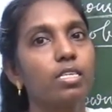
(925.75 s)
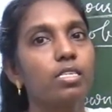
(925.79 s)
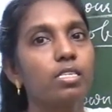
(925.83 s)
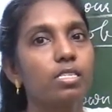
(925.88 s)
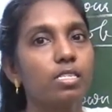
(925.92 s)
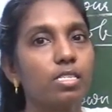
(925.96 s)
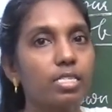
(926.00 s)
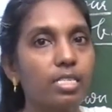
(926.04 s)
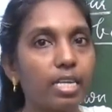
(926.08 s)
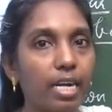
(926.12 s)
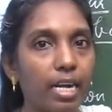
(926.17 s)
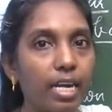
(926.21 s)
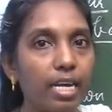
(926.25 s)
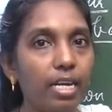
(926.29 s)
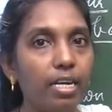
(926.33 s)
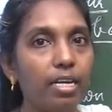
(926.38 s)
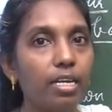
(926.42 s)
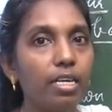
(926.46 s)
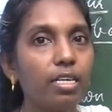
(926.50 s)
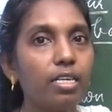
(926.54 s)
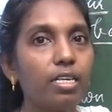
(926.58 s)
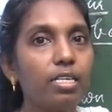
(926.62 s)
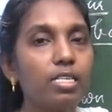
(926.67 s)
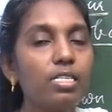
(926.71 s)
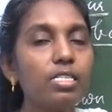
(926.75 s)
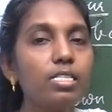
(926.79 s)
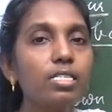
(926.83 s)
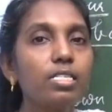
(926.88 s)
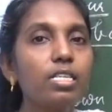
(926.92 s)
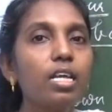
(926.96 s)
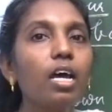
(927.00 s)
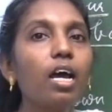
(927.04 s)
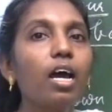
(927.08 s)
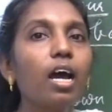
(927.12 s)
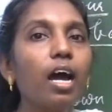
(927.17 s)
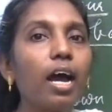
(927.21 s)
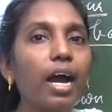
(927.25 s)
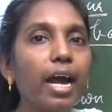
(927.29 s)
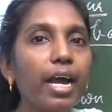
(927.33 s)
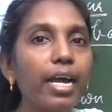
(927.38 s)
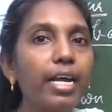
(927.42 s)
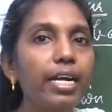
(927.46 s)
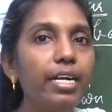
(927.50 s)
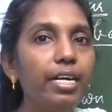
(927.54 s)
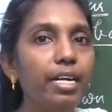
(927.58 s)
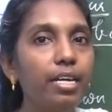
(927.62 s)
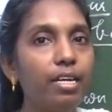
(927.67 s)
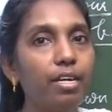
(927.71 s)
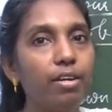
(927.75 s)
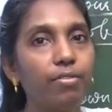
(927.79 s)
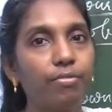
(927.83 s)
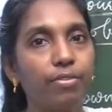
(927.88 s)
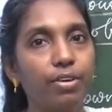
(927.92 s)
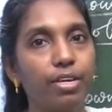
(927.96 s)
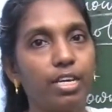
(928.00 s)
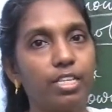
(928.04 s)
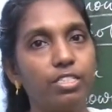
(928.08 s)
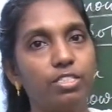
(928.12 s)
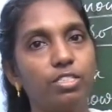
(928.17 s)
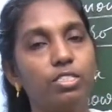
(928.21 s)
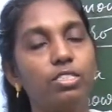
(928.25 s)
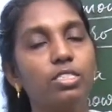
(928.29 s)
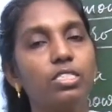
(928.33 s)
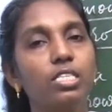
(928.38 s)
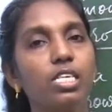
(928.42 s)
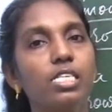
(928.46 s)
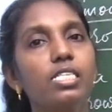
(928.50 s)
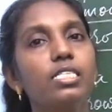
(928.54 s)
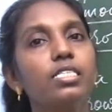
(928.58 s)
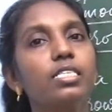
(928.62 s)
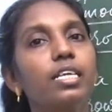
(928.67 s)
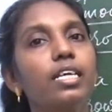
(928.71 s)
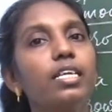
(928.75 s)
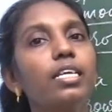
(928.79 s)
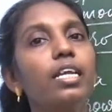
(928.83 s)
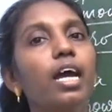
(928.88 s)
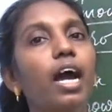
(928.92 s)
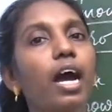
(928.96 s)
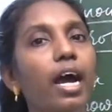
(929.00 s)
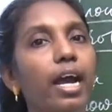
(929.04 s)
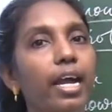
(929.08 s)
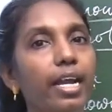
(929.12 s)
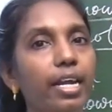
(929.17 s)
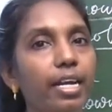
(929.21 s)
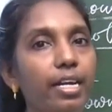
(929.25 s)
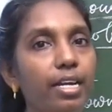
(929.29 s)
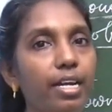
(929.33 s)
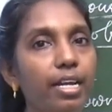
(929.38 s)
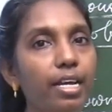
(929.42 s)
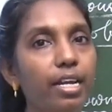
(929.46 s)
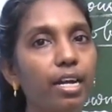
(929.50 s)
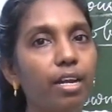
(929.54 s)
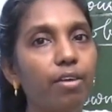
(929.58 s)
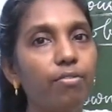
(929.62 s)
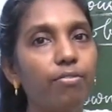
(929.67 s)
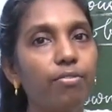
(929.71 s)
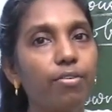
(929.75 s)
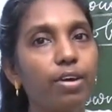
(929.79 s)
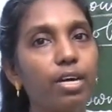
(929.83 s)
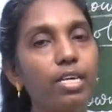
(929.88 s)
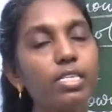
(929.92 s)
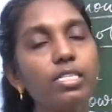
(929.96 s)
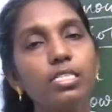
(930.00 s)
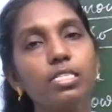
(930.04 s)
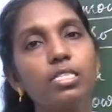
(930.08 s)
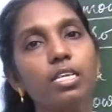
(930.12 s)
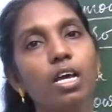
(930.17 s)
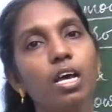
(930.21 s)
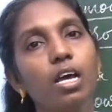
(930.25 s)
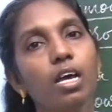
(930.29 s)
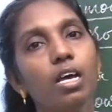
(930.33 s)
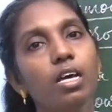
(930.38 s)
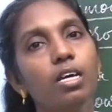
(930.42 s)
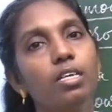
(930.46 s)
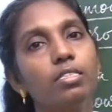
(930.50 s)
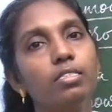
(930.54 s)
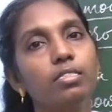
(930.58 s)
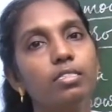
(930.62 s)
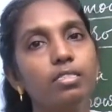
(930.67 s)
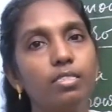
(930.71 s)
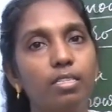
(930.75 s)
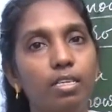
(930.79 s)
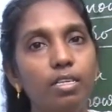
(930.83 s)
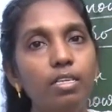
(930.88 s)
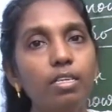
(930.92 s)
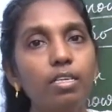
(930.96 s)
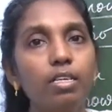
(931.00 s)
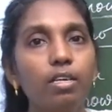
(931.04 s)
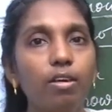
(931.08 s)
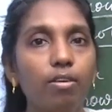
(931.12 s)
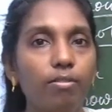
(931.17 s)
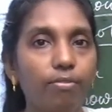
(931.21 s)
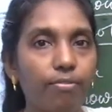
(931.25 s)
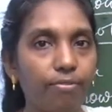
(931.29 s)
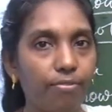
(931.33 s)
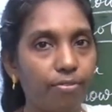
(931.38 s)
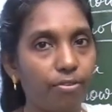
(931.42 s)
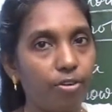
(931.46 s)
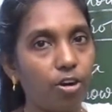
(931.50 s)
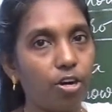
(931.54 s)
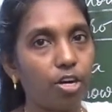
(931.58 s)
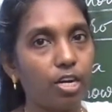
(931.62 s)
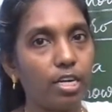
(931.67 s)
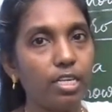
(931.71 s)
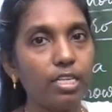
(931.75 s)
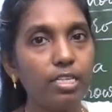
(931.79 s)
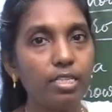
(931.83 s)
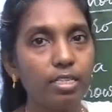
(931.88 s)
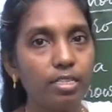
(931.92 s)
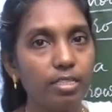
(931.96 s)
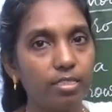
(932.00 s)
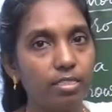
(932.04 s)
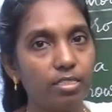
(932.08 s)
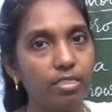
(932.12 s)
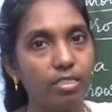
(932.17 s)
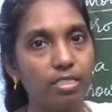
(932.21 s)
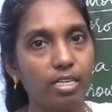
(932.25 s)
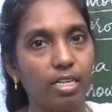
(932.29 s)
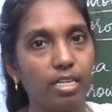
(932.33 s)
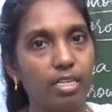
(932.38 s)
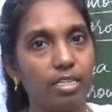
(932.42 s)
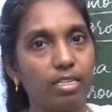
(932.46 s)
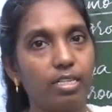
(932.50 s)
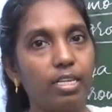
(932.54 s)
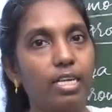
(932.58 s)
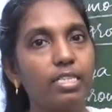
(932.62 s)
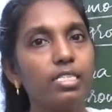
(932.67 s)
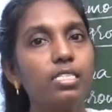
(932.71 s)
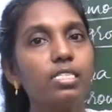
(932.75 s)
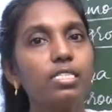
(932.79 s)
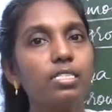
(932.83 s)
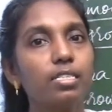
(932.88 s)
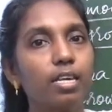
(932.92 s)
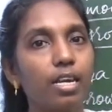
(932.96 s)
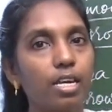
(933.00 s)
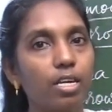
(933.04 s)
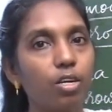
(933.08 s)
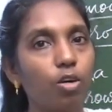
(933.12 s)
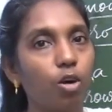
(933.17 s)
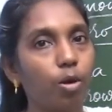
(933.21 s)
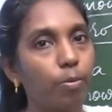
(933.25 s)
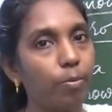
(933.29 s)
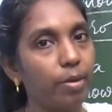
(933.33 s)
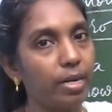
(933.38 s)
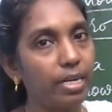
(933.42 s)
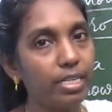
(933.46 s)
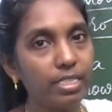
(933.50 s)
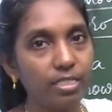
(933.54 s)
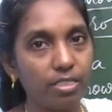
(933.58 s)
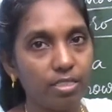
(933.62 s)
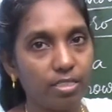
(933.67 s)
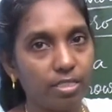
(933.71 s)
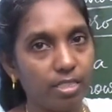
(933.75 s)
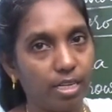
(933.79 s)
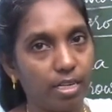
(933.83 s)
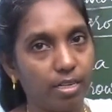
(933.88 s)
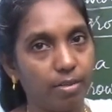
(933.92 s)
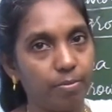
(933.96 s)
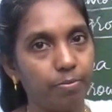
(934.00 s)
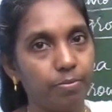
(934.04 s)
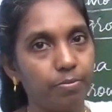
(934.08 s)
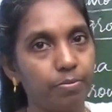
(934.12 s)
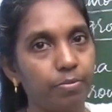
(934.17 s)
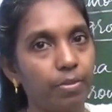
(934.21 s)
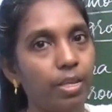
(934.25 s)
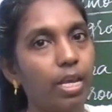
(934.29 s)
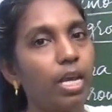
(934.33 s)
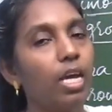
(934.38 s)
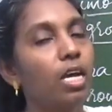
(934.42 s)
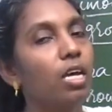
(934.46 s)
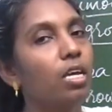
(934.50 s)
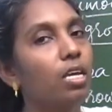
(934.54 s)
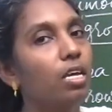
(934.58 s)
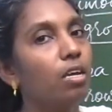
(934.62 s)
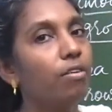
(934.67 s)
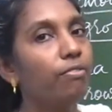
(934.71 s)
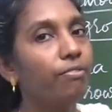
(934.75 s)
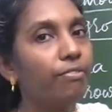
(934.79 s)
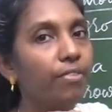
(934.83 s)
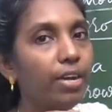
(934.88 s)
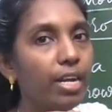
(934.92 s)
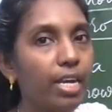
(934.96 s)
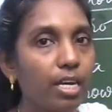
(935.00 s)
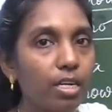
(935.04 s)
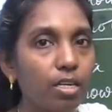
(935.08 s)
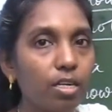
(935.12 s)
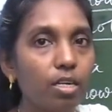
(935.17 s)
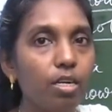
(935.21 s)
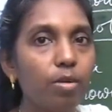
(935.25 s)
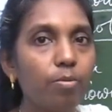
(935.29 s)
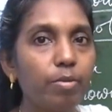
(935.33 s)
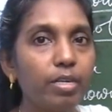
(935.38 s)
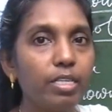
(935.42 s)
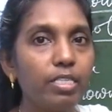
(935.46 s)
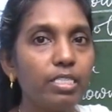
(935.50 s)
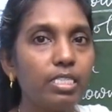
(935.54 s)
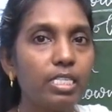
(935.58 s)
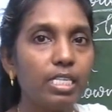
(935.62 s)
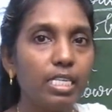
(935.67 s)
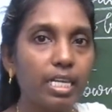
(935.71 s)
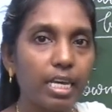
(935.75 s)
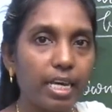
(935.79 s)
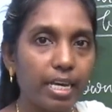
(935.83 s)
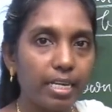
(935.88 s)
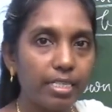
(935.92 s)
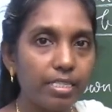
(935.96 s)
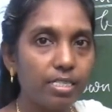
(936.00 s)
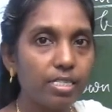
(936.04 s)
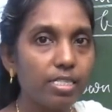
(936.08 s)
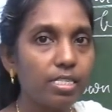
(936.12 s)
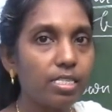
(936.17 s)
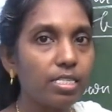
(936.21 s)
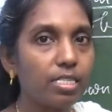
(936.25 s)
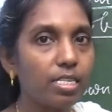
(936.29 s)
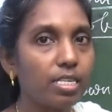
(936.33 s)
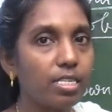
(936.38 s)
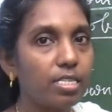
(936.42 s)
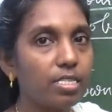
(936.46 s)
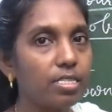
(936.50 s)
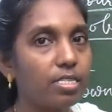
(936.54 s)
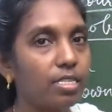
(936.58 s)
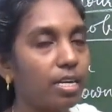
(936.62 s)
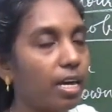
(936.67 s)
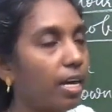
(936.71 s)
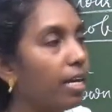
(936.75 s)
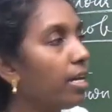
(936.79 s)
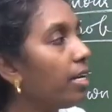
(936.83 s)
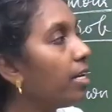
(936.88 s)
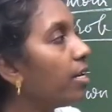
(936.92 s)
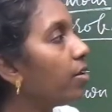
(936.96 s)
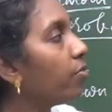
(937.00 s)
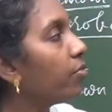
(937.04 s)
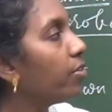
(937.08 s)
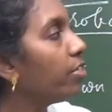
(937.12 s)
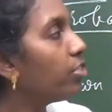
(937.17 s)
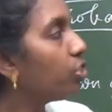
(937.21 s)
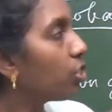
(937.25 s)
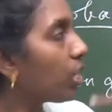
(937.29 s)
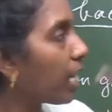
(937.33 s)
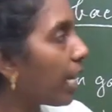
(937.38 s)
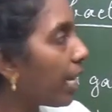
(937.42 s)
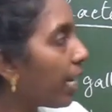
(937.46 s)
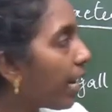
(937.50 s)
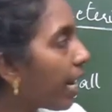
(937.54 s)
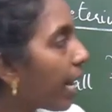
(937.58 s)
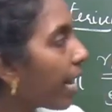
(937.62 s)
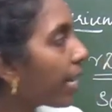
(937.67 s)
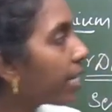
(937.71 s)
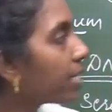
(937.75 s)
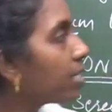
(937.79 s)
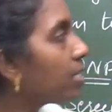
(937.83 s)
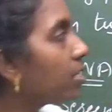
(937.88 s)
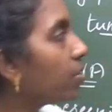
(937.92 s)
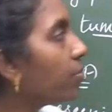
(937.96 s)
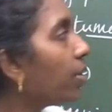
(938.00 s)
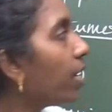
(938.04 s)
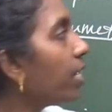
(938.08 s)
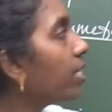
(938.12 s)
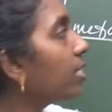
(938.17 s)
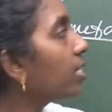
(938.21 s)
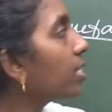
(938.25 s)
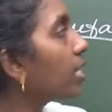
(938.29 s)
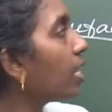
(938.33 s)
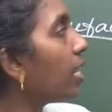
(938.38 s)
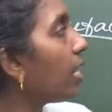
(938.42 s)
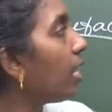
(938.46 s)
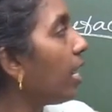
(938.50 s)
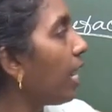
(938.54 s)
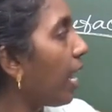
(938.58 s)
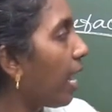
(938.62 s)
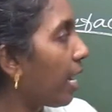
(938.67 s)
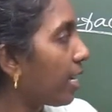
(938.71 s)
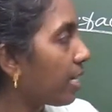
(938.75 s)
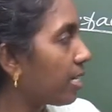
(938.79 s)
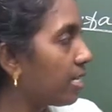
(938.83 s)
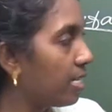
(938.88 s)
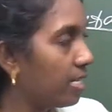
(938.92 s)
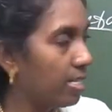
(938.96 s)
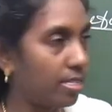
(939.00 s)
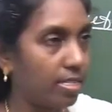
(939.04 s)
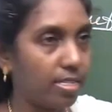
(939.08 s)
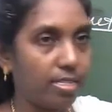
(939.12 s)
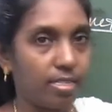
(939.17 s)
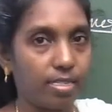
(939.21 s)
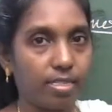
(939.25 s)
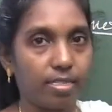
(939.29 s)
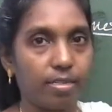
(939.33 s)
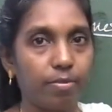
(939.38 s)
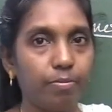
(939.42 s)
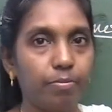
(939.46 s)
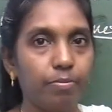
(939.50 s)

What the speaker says: Screening is identification, just it identifies the foreign gene, that is recombinant gene. If recombinant gene enters inside, which inactivate lac acid,